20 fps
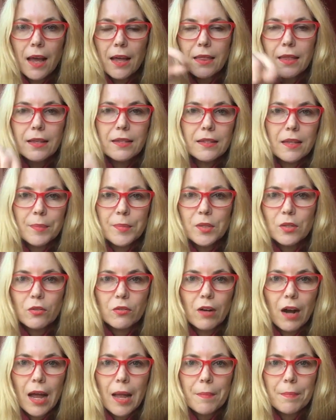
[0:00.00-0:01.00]
the
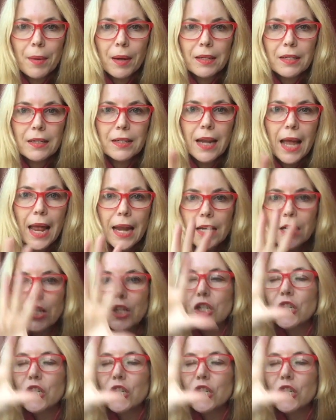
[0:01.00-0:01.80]
subscribe button and